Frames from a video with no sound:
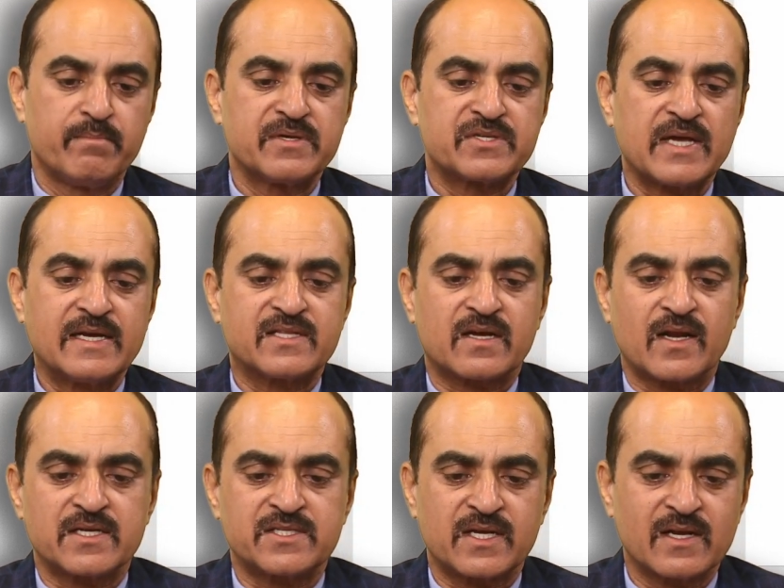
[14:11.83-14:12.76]
Besides the
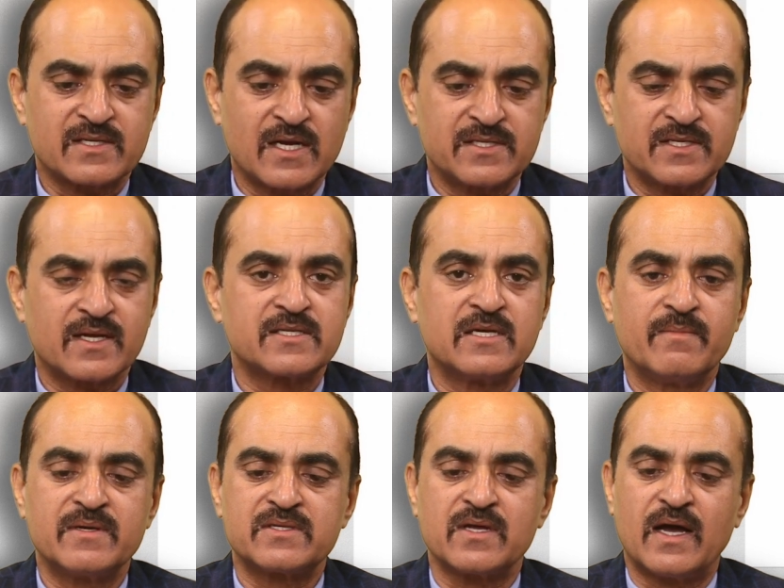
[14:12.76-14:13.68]
classical salicylic acid
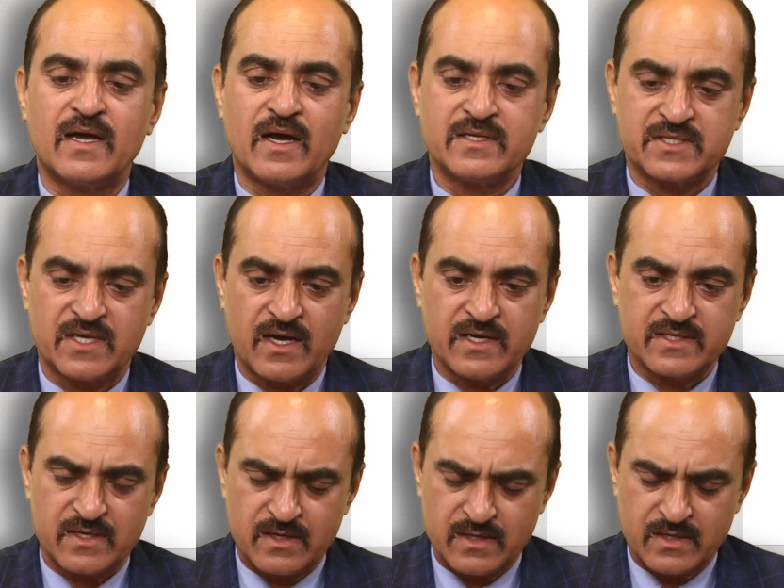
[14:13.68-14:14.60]
based
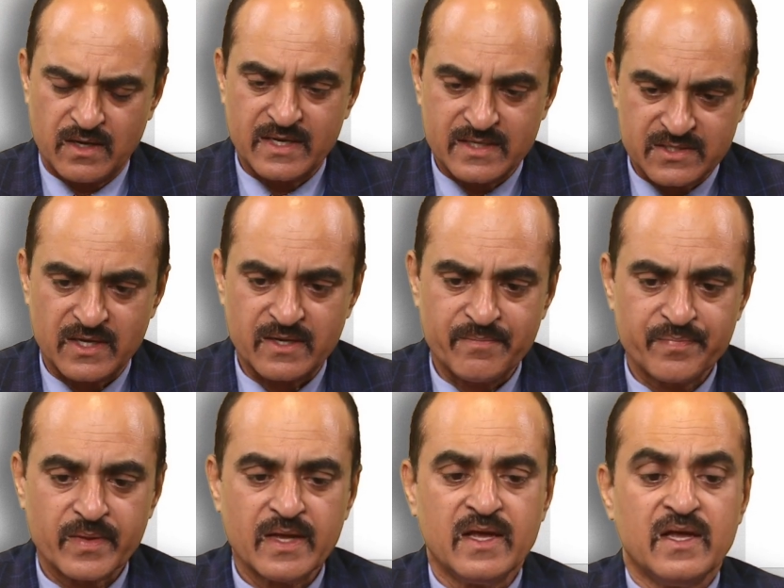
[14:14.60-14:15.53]
ISR,
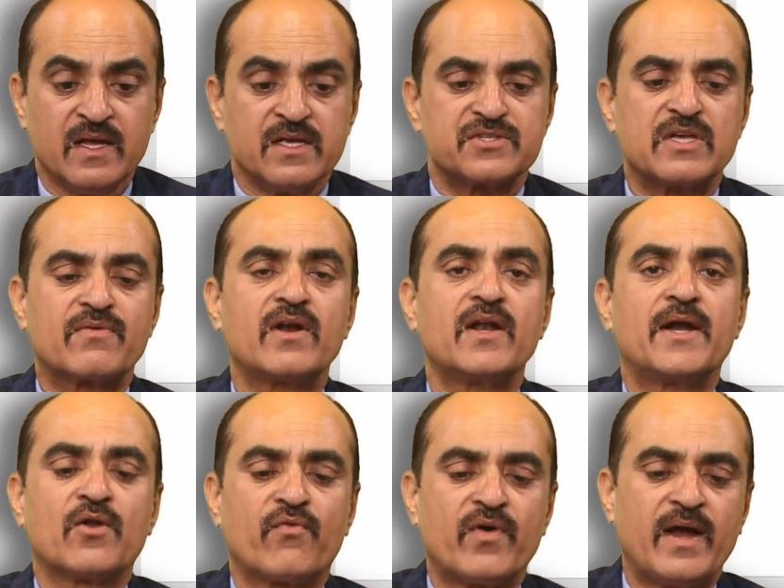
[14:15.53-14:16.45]
several
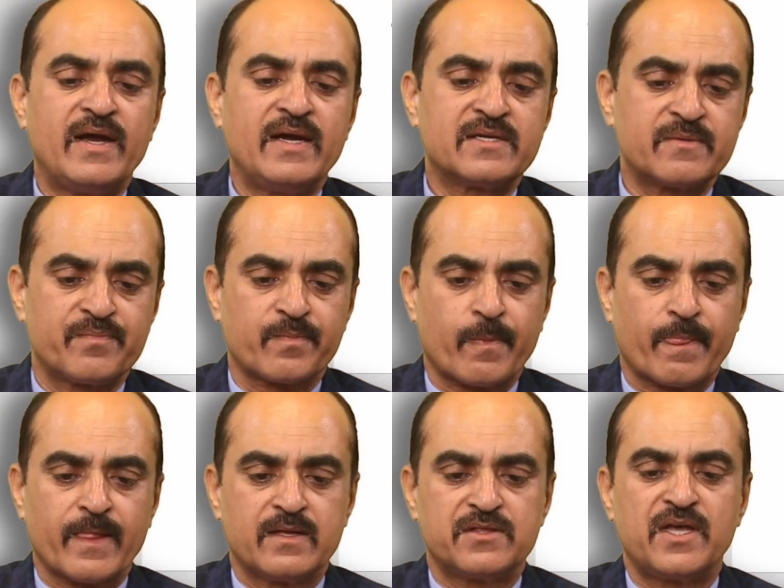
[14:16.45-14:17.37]
endophytes
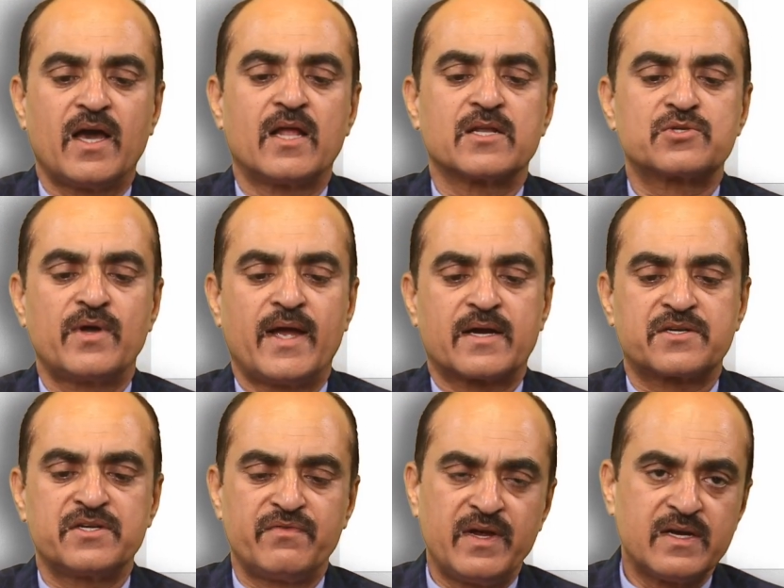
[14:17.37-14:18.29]
they also
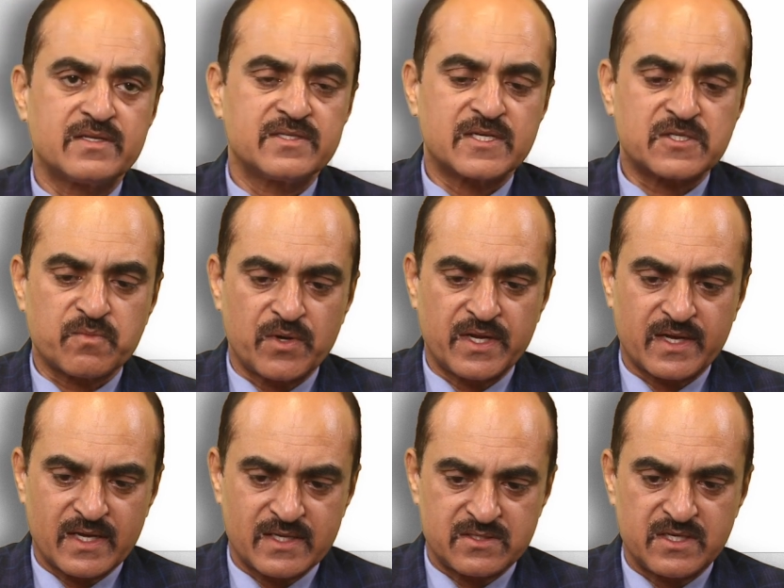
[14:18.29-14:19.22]
activate jasmonic
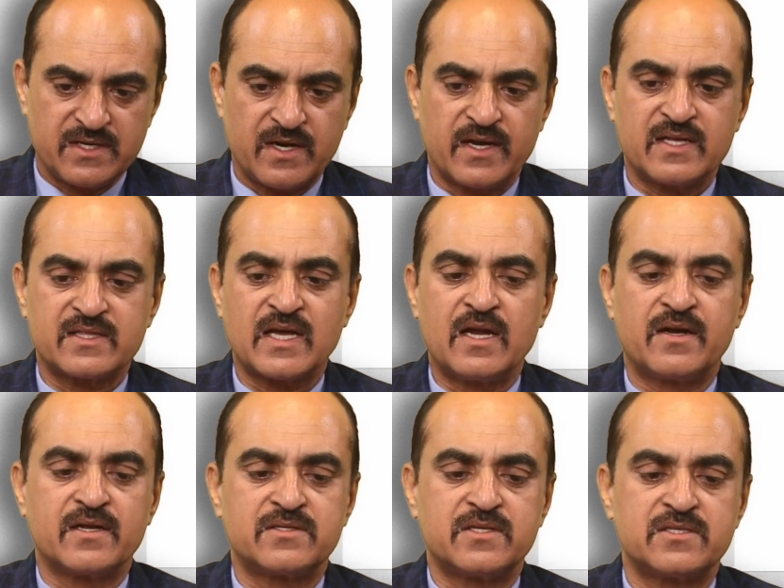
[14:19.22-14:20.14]
acid and
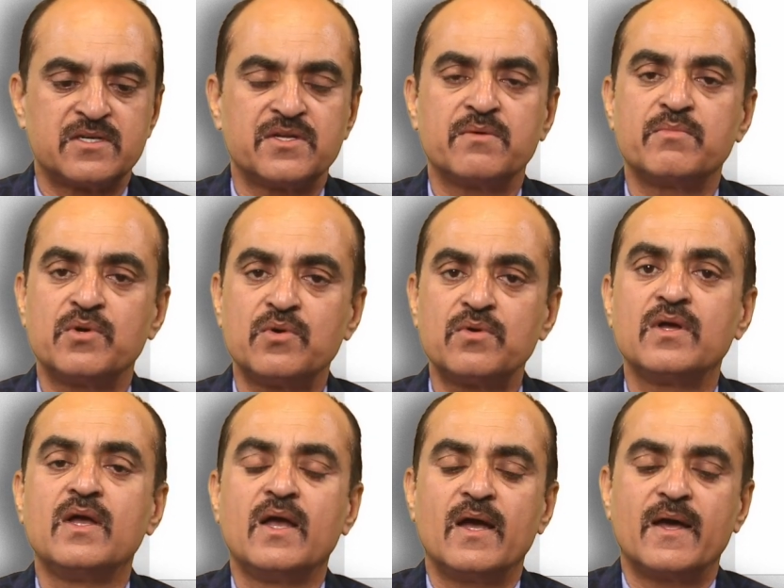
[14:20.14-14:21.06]
ethylene assisted immune
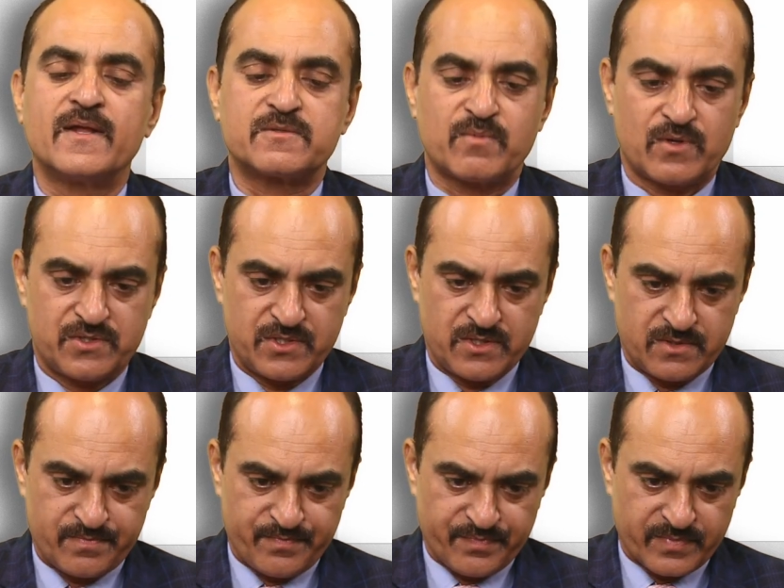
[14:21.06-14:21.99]

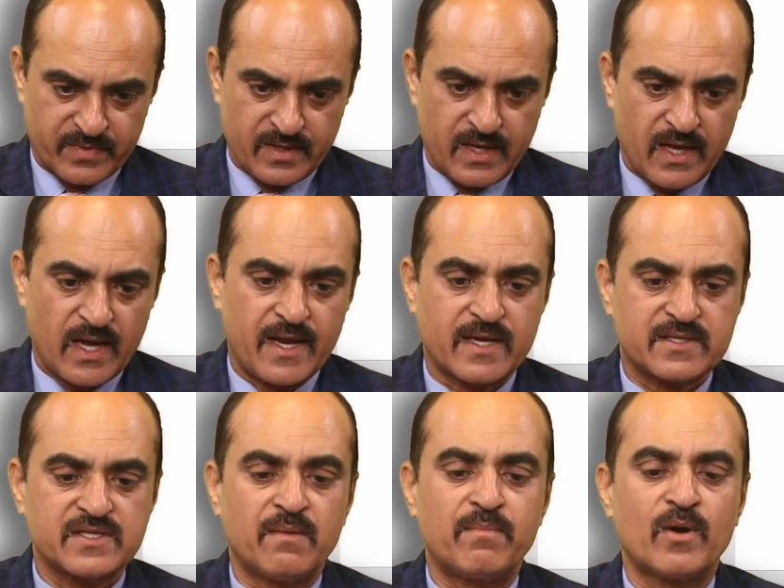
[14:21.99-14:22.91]
responses. An
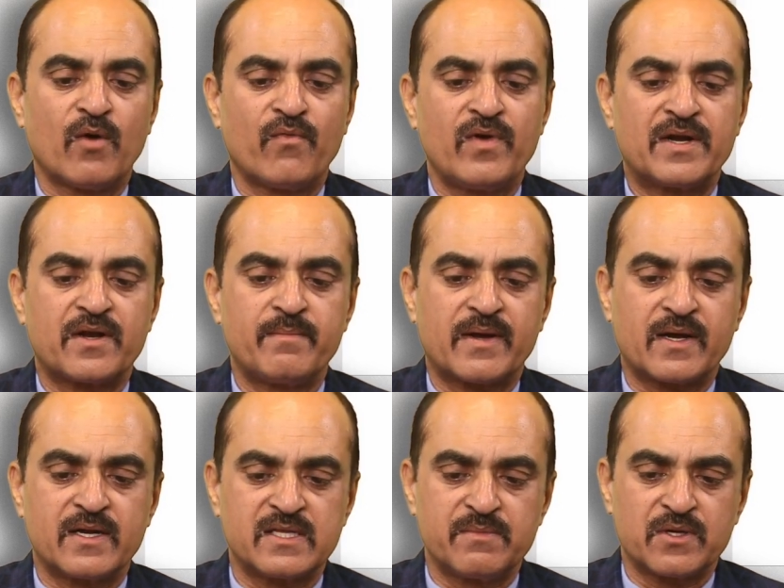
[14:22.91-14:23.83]
example of latter
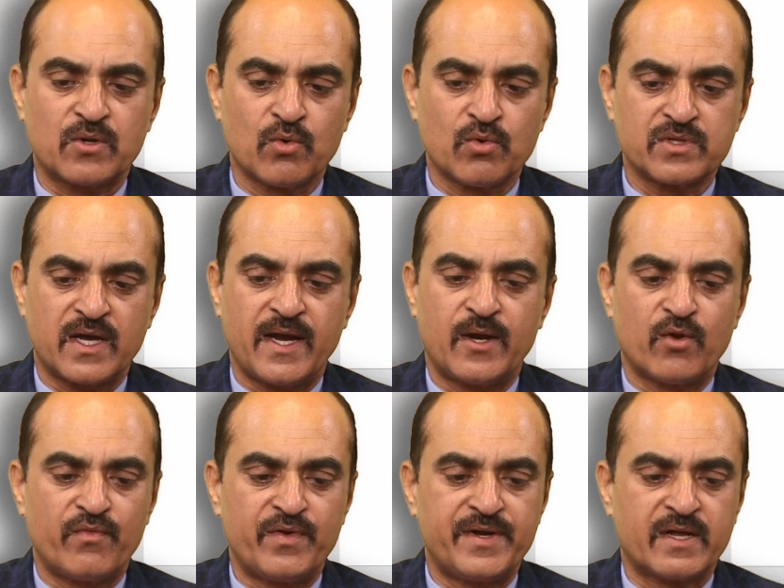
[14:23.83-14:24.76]
mechanism include the
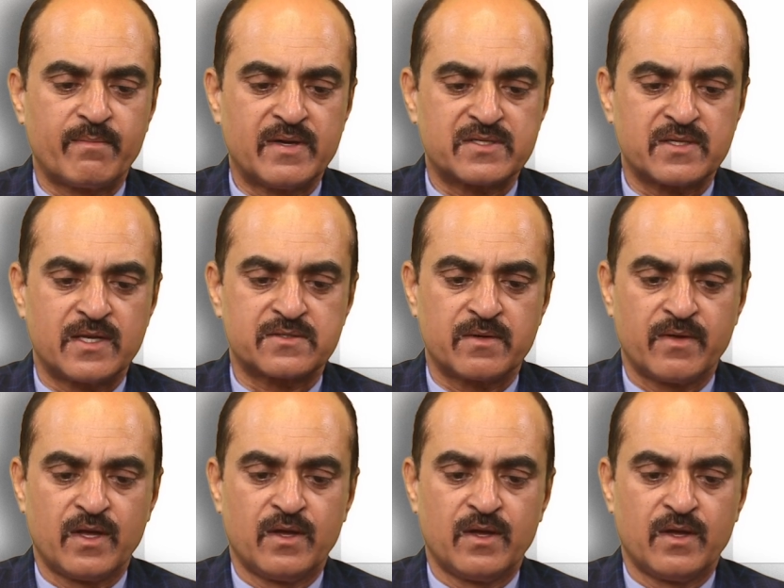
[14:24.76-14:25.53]
endophytic bacillus